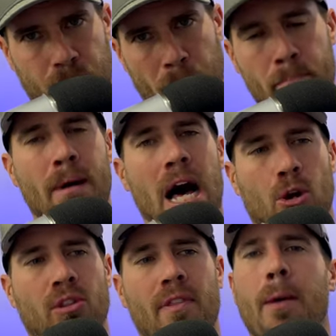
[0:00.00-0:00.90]

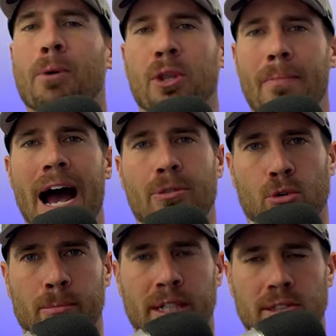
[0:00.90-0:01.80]
model that they put the
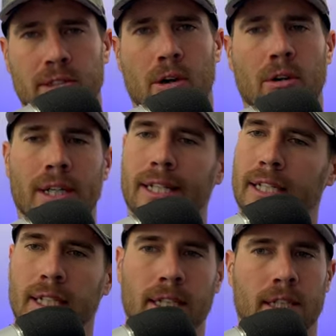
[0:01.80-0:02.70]
bathroom in. So
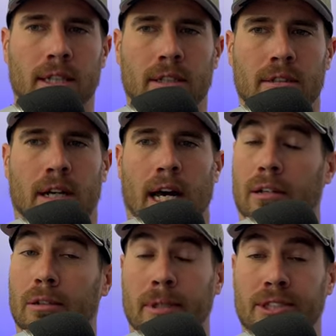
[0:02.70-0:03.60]
I
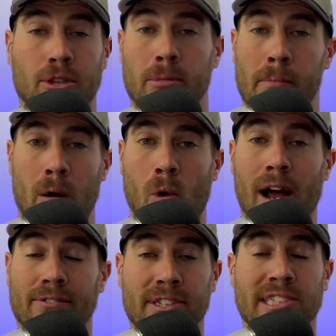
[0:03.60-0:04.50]
don't know about you, but my
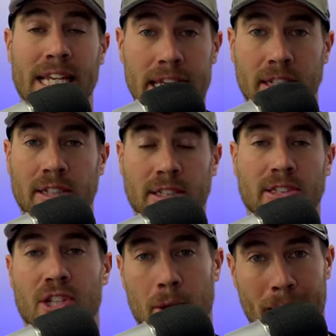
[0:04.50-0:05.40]
wife is
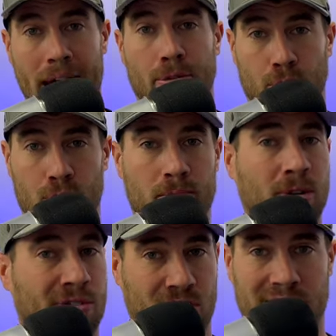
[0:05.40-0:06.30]
into the bathroom
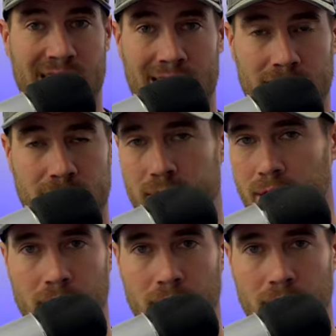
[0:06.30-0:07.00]
for the kids. You